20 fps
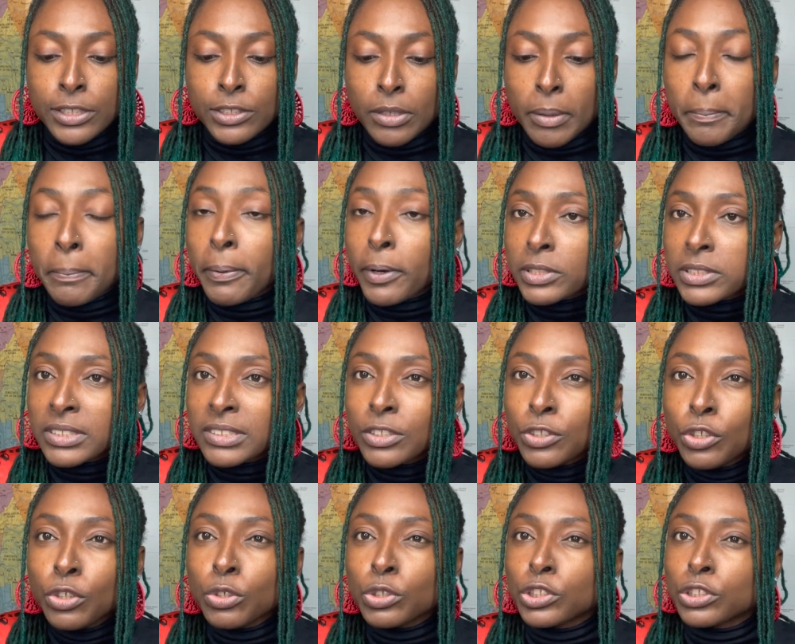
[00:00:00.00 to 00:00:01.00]
But
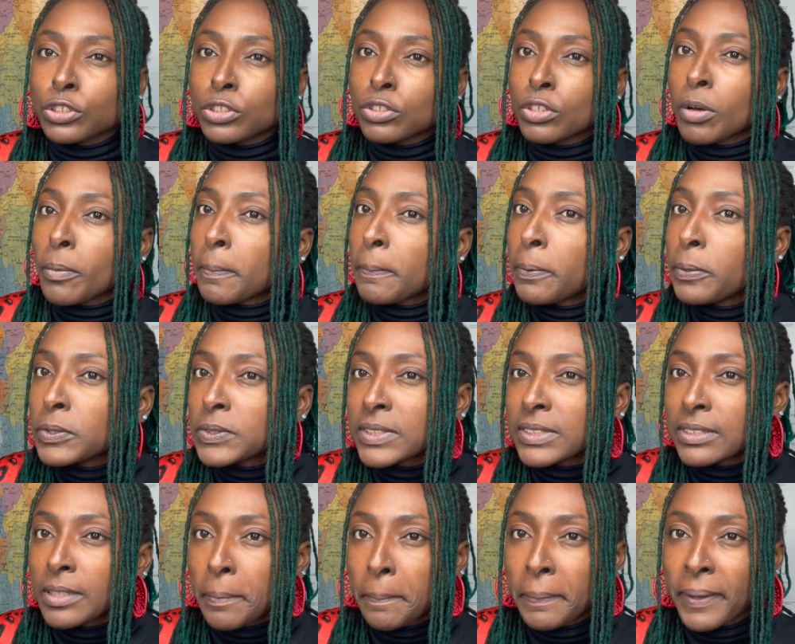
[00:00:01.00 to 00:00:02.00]
you should not put
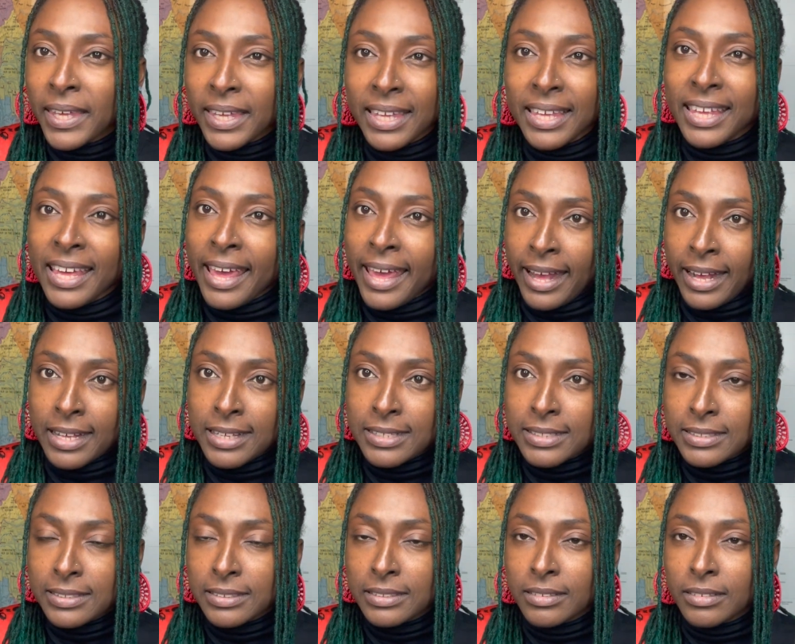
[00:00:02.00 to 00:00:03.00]
the
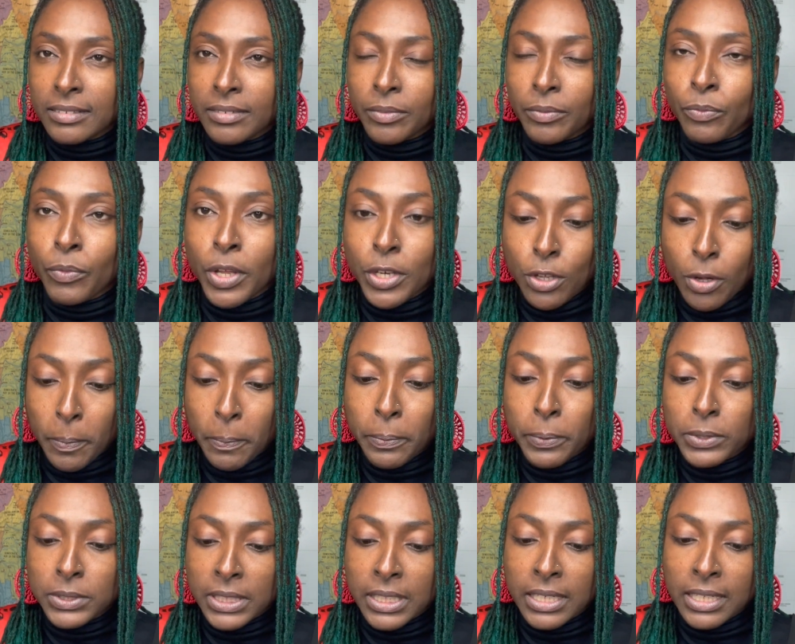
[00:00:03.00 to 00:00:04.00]
PEX when you're
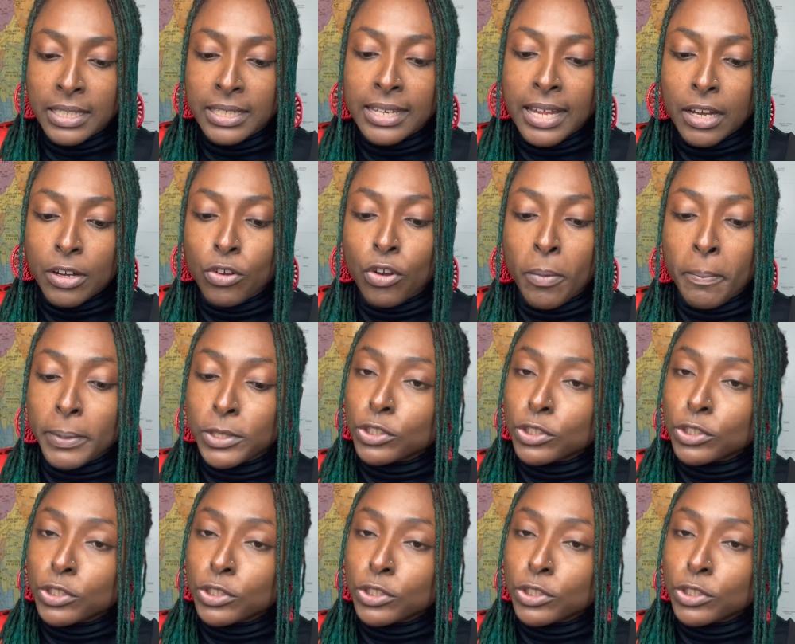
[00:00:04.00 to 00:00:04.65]
putting in that number.